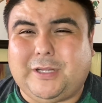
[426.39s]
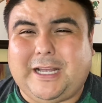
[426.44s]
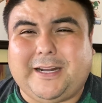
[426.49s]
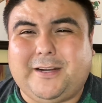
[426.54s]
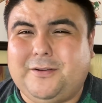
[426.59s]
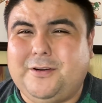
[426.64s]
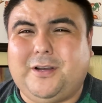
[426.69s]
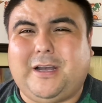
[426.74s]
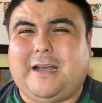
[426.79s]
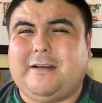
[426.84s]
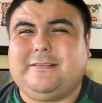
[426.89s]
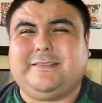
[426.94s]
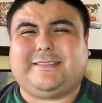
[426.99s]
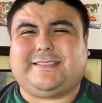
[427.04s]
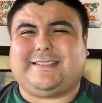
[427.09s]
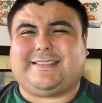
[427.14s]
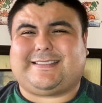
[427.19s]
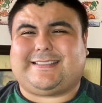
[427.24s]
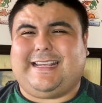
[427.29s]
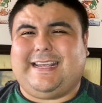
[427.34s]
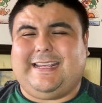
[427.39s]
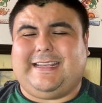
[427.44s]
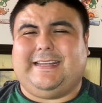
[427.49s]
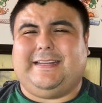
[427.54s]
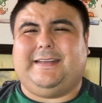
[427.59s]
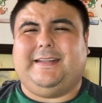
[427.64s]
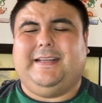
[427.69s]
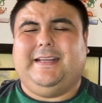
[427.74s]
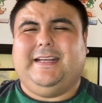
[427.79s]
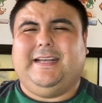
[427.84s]
I don't know how else to say
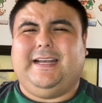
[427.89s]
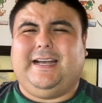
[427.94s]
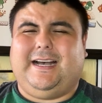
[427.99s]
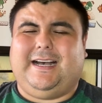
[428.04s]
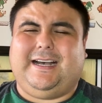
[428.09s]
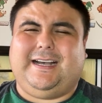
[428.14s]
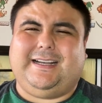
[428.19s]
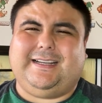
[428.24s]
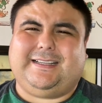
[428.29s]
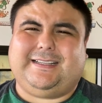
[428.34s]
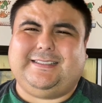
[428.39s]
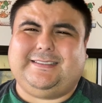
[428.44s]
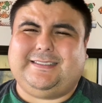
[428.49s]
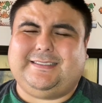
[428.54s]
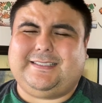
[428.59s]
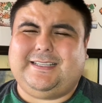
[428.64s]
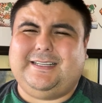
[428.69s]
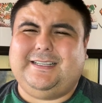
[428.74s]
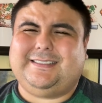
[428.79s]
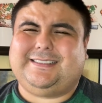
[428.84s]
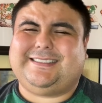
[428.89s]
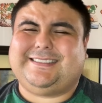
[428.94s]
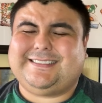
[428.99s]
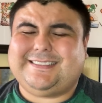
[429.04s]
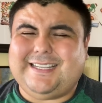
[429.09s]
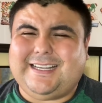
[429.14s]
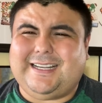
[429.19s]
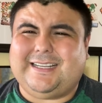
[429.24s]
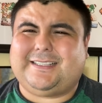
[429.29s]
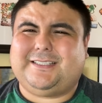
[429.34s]
it, because it's going to
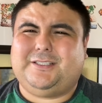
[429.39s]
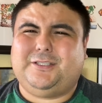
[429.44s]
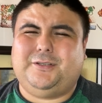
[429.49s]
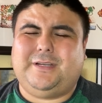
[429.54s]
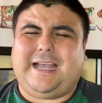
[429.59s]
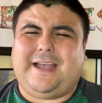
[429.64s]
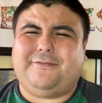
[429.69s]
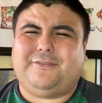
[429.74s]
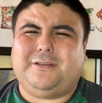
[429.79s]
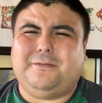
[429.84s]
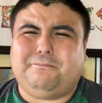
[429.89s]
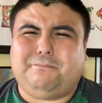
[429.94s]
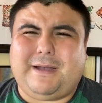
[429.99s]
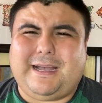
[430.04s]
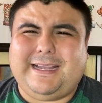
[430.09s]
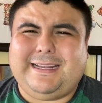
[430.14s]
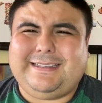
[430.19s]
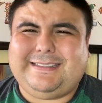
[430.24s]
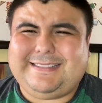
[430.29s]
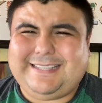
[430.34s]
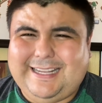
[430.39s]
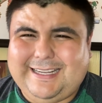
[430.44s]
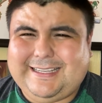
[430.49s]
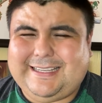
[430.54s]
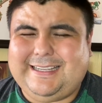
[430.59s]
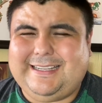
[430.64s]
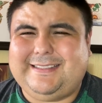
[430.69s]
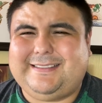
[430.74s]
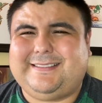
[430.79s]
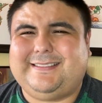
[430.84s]
suck to have to buy
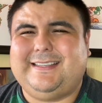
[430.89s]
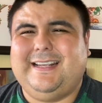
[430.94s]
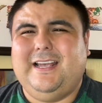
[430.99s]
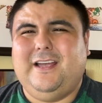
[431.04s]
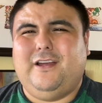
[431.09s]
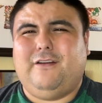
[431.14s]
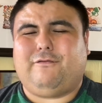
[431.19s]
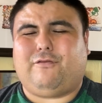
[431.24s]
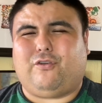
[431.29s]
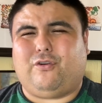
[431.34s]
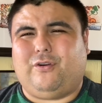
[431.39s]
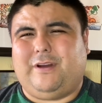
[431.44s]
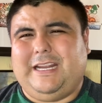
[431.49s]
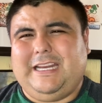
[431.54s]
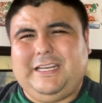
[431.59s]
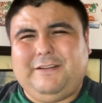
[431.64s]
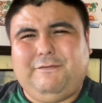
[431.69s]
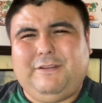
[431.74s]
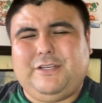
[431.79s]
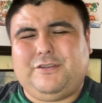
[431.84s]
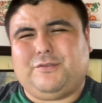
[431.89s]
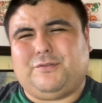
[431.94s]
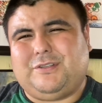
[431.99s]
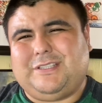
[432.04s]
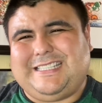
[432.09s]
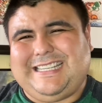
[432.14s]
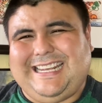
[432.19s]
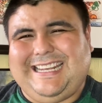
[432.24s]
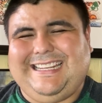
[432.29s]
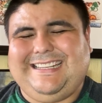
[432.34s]
tickets for individual
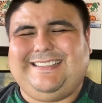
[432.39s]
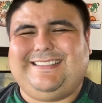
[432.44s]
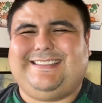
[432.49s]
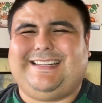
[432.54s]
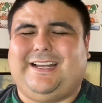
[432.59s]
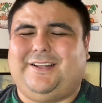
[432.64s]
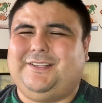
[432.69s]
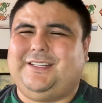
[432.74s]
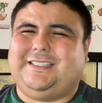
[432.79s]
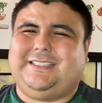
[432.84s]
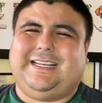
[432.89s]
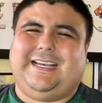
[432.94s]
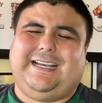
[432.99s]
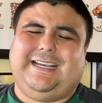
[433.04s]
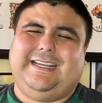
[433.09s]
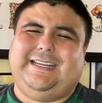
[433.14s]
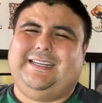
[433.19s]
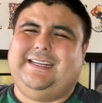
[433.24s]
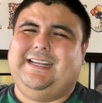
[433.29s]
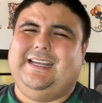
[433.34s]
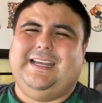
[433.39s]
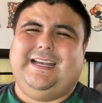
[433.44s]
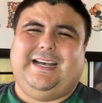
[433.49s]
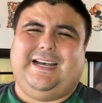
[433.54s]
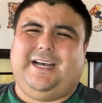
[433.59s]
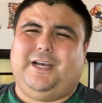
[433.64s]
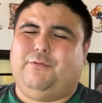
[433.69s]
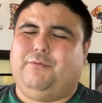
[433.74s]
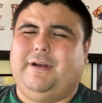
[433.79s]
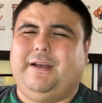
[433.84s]
days down the line
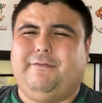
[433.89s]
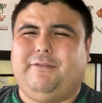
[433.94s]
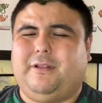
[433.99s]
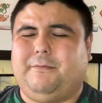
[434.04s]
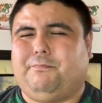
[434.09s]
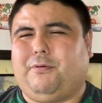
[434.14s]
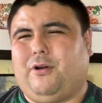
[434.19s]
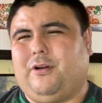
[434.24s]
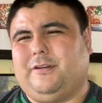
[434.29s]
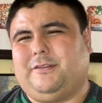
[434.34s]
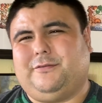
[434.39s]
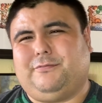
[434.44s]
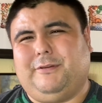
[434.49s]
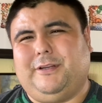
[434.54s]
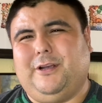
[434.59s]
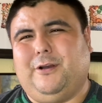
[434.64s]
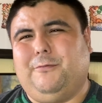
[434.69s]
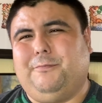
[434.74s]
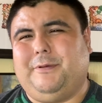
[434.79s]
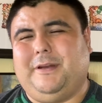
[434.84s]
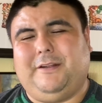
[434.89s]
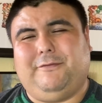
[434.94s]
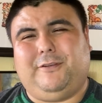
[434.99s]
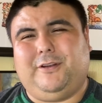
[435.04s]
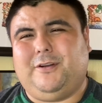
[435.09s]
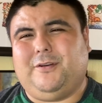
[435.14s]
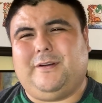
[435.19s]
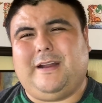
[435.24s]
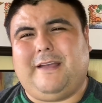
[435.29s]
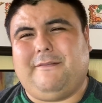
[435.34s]
whenever the parks reopen if
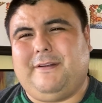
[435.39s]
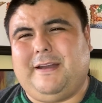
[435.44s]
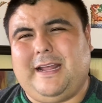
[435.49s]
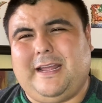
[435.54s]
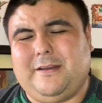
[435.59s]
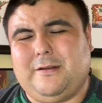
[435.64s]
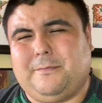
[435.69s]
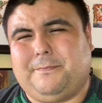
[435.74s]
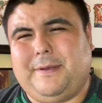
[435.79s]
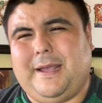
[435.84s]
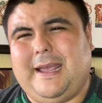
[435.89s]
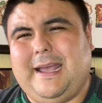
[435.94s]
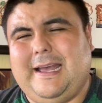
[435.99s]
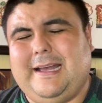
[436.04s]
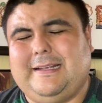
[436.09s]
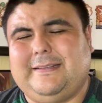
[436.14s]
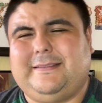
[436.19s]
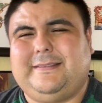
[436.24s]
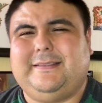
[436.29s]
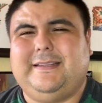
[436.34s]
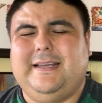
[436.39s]
you don't have an annual pass.